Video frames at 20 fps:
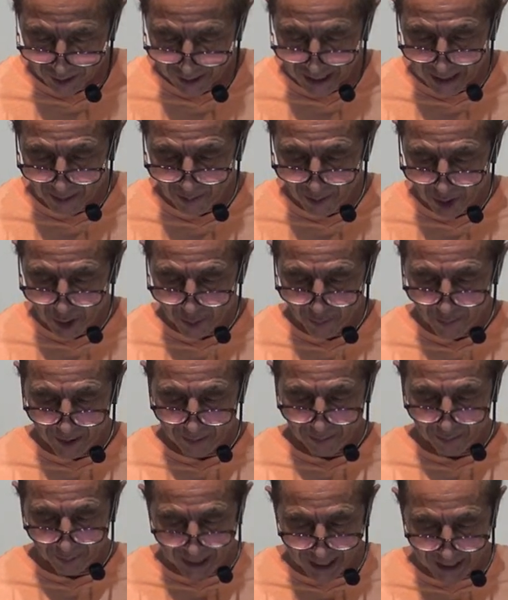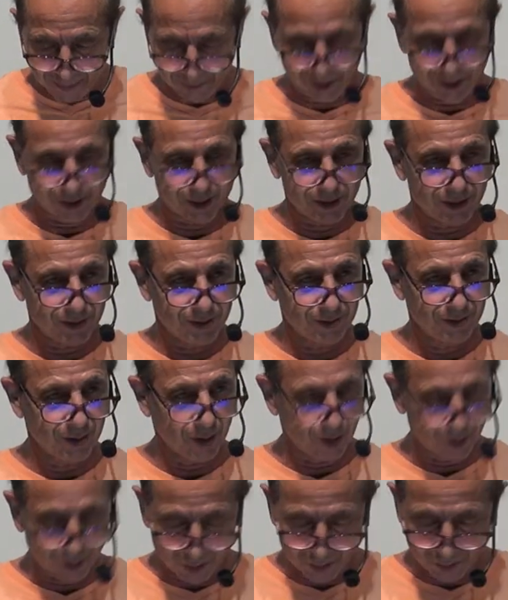then must be blameless.
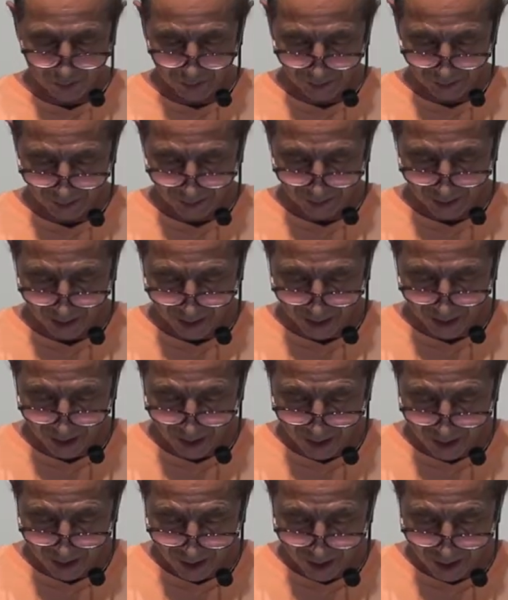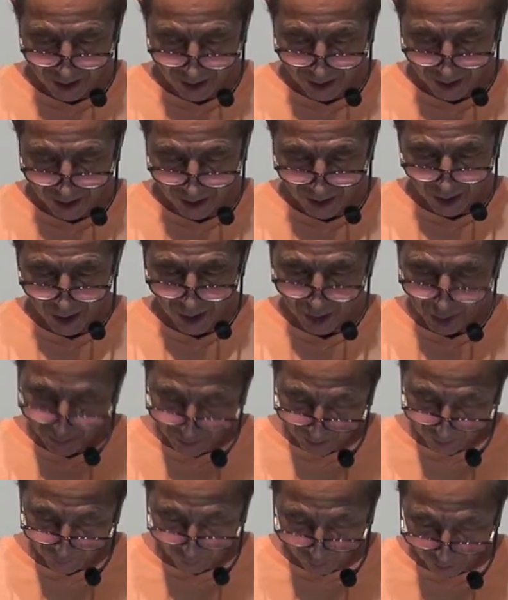Hello. A
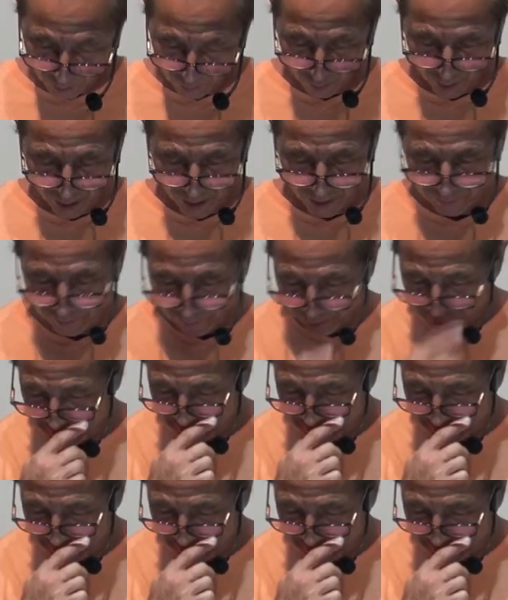husband of one wife,